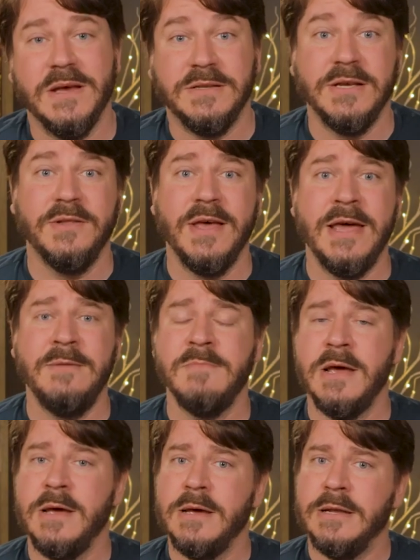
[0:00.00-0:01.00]
Until
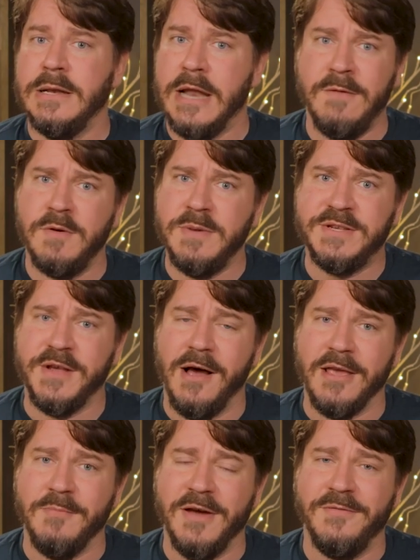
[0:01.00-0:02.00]
then, never be
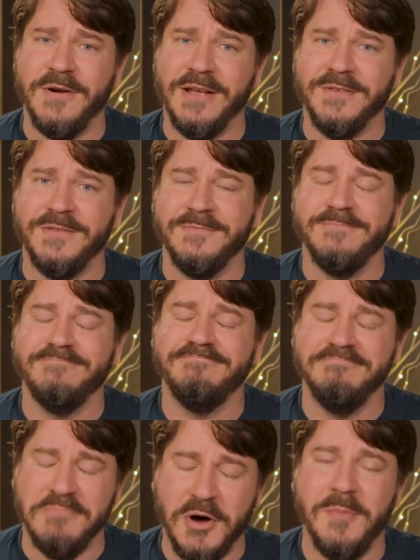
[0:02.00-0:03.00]
soggy, my friends.
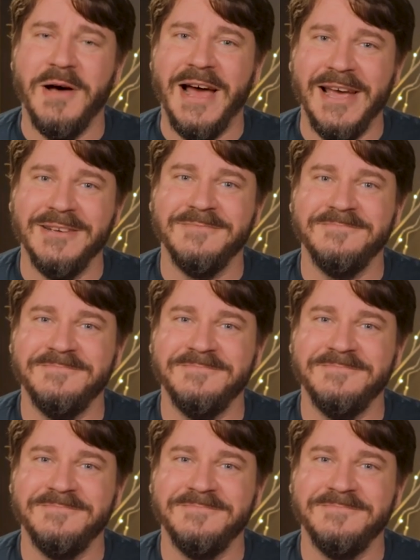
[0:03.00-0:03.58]
Bye-bye.